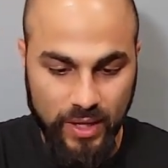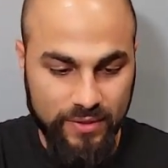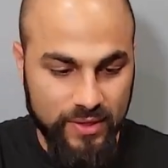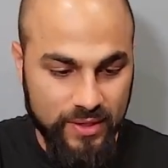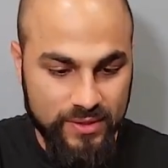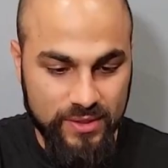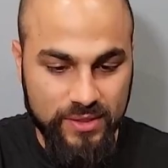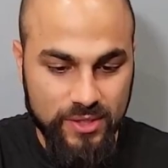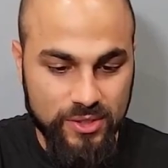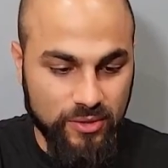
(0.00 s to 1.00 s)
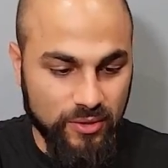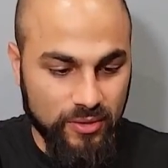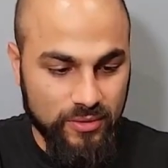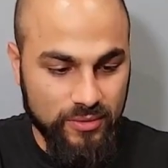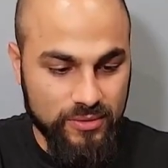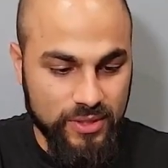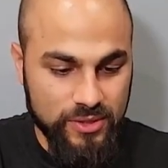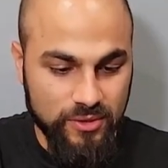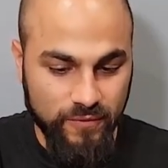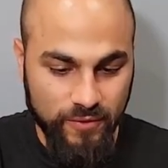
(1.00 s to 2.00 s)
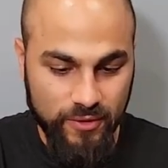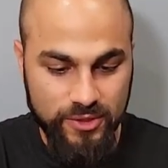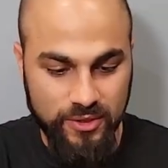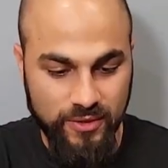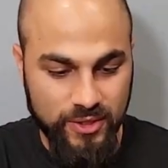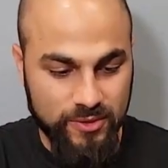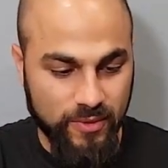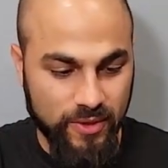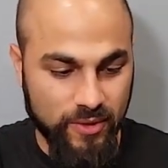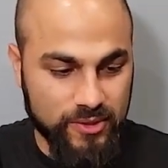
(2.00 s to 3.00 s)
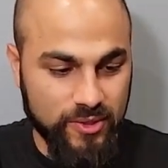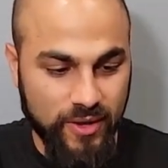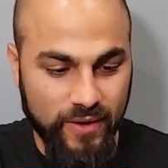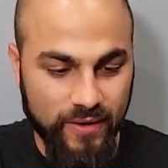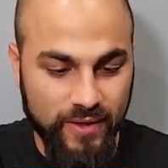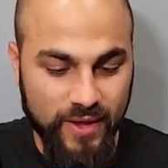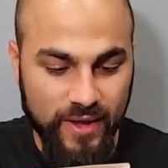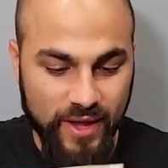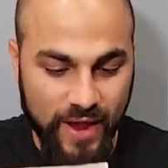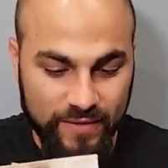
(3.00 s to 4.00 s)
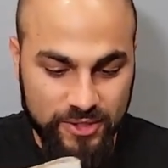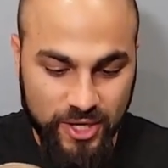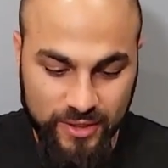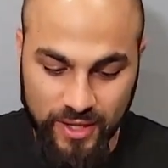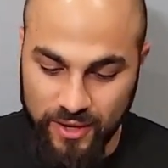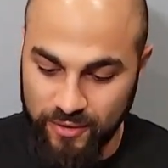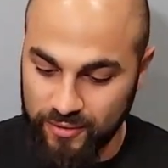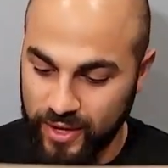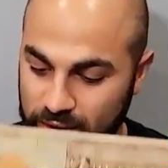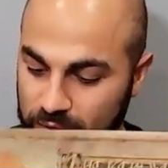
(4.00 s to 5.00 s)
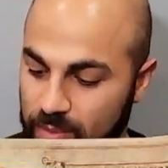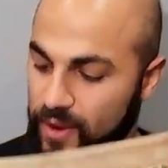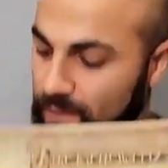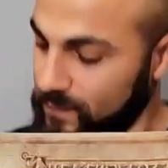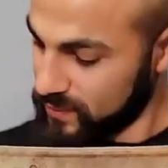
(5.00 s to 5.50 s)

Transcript: think it's a digital version on this one though, so I'll have to check that out later. But